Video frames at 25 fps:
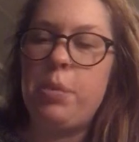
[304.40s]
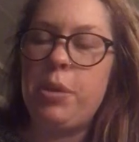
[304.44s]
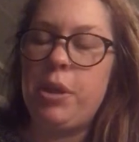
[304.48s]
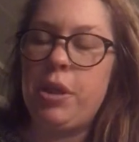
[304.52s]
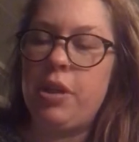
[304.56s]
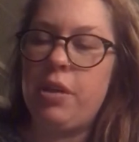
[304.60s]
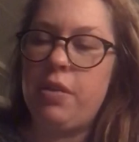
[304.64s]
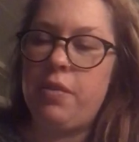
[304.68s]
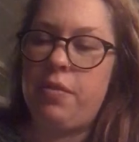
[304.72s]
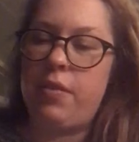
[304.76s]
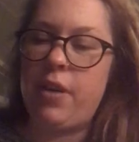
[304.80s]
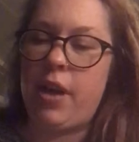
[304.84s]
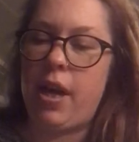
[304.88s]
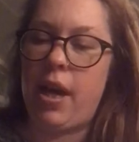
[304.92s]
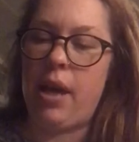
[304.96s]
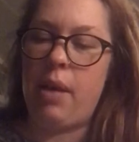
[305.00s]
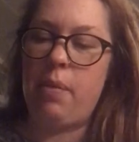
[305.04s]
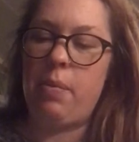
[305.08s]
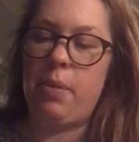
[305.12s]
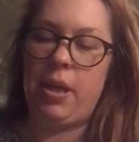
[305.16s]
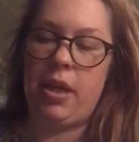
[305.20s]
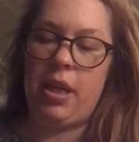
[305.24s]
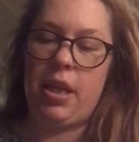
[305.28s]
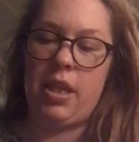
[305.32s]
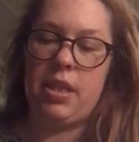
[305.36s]
Purify,
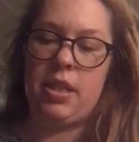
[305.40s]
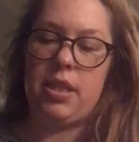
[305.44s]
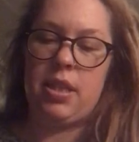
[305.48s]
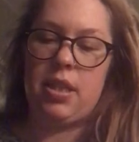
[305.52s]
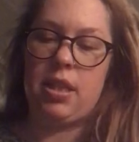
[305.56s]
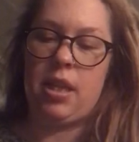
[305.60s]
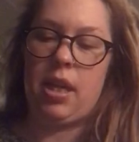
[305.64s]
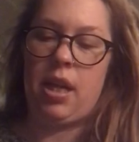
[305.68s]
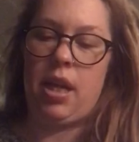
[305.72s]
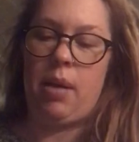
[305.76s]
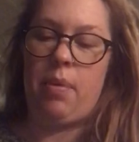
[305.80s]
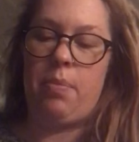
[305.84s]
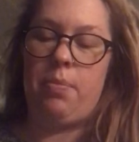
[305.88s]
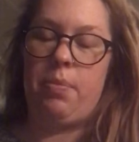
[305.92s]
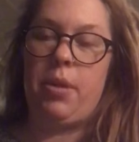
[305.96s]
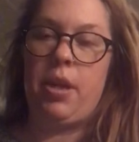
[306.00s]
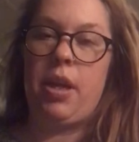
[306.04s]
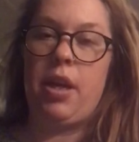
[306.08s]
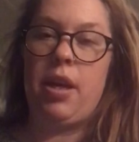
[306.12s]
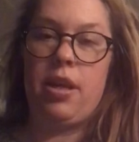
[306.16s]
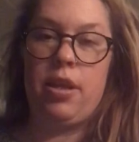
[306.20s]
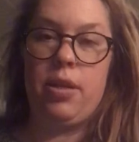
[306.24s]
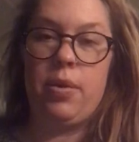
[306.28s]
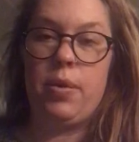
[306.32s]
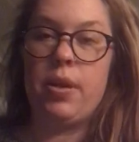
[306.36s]
but it's um,
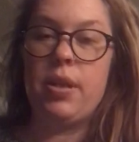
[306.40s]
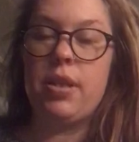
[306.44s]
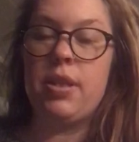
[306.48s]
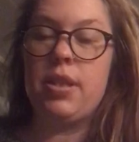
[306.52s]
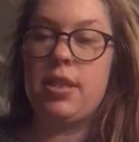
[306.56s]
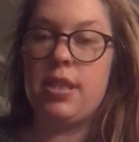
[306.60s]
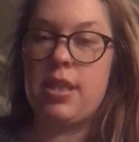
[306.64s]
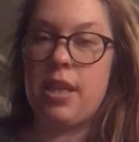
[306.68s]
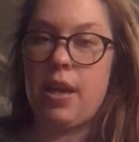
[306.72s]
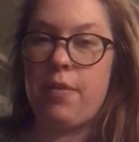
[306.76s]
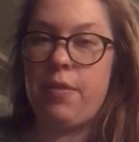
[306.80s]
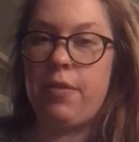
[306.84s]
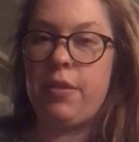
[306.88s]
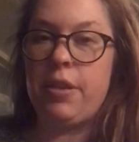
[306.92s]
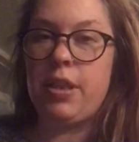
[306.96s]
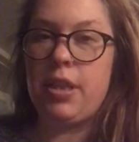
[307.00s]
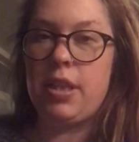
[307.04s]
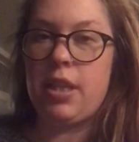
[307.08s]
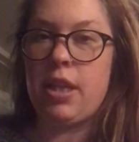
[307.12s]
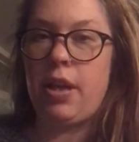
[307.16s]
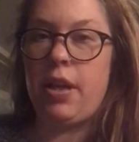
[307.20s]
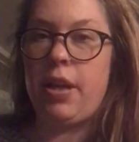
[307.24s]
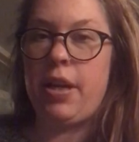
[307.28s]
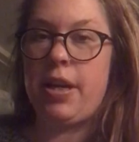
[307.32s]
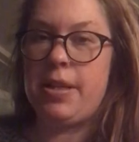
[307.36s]
you can definitely
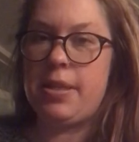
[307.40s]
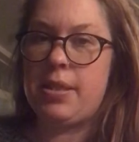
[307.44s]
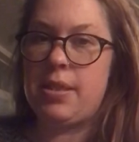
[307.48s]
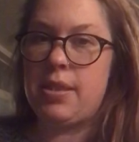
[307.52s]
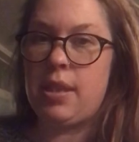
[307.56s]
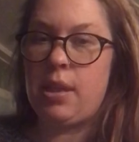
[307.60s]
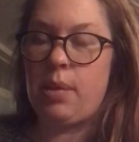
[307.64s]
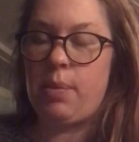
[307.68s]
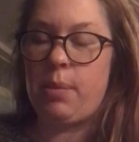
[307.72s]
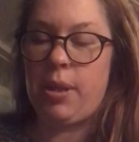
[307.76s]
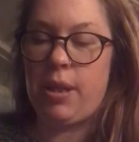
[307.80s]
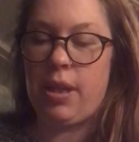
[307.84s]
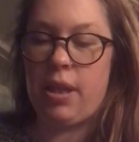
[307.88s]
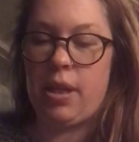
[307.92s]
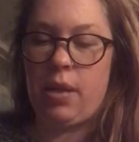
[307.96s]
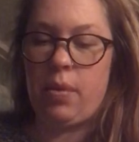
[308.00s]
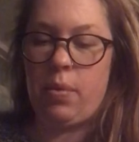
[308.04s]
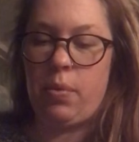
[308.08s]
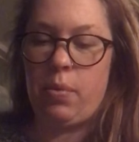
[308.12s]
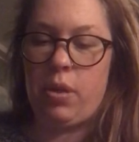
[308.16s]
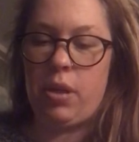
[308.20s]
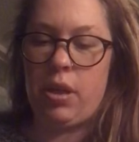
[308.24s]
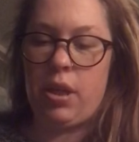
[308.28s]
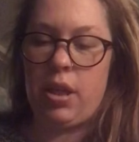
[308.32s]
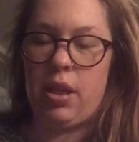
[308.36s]
tell it has cinnamon in
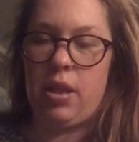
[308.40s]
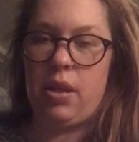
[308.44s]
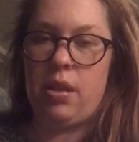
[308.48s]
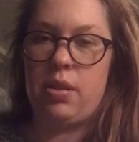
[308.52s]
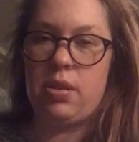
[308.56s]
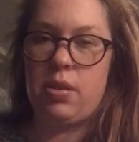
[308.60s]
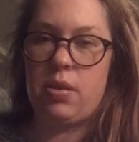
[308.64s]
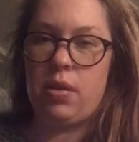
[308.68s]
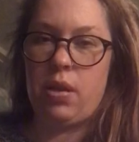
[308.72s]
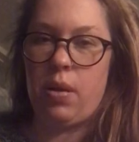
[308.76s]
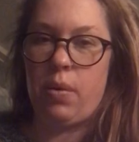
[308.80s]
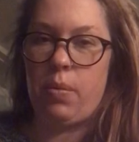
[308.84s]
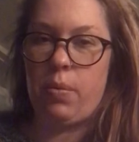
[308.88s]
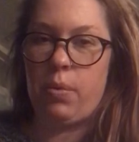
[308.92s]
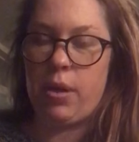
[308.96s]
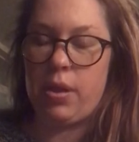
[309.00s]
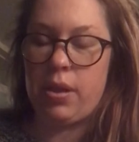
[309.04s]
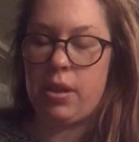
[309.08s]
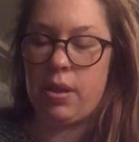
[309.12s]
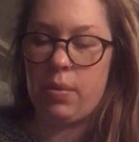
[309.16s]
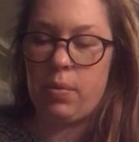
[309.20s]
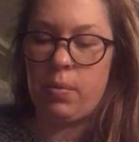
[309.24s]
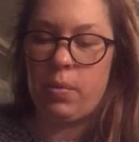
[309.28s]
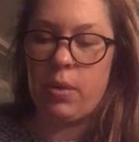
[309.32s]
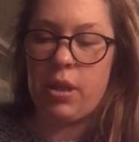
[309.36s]
it when it's uh,
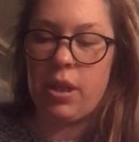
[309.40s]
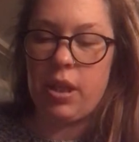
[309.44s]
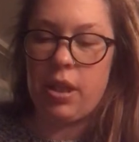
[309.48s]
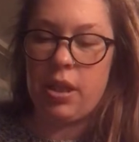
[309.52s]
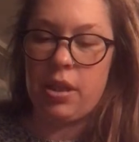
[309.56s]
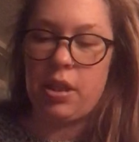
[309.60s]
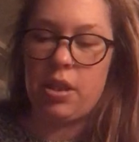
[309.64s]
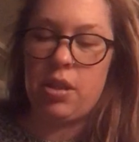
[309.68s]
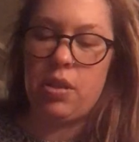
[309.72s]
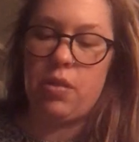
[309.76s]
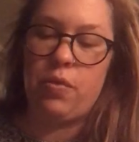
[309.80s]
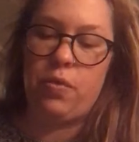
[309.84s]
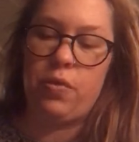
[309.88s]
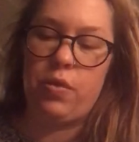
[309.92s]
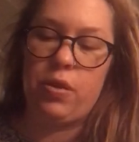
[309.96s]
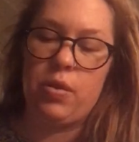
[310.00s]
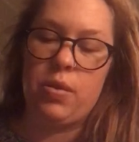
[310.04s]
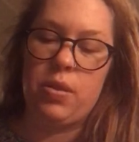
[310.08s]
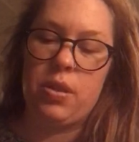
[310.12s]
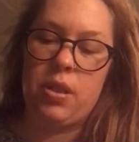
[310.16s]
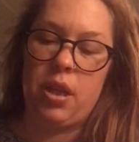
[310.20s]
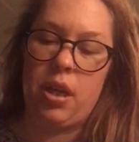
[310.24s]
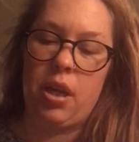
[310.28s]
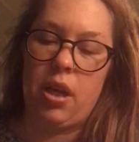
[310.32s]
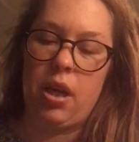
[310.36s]
run running in the
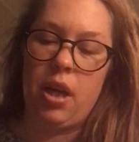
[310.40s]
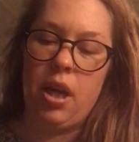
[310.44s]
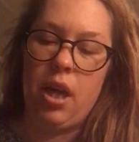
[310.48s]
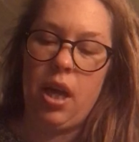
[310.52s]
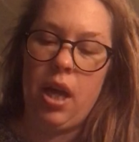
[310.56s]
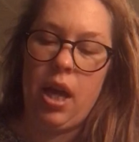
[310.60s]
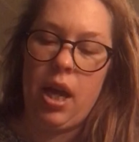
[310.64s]
diffuser.